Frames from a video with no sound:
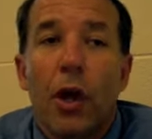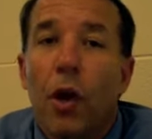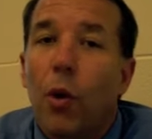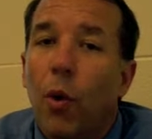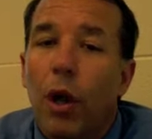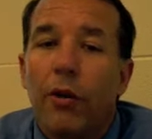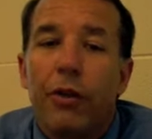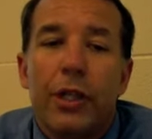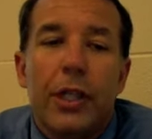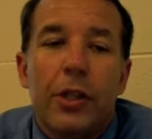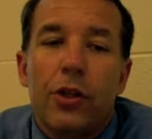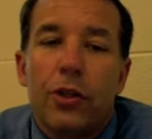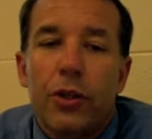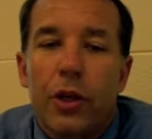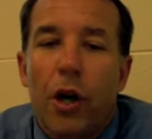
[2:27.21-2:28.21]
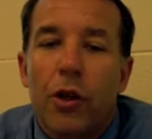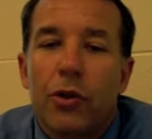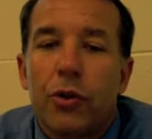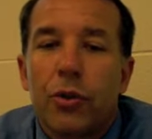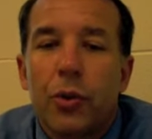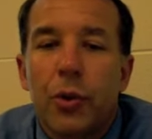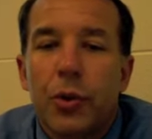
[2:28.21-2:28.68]
One of the teachers in our
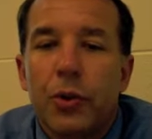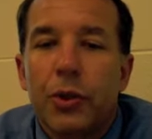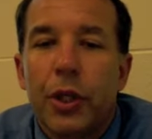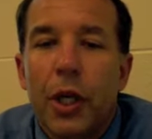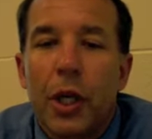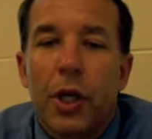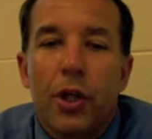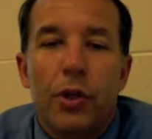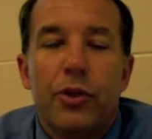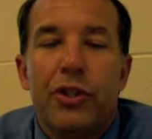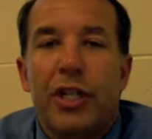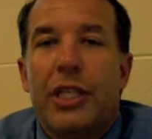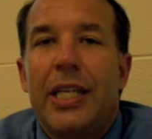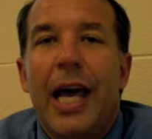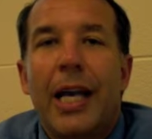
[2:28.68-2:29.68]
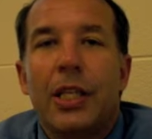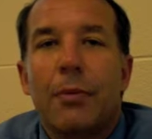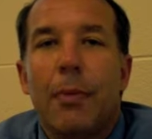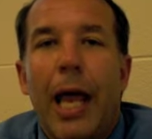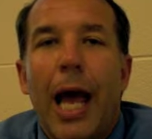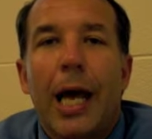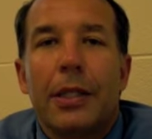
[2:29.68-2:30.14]
schools uses a text
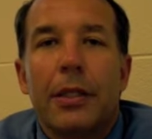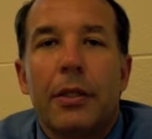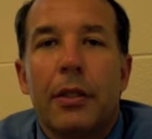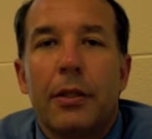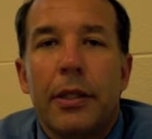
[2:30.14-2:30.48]
blast,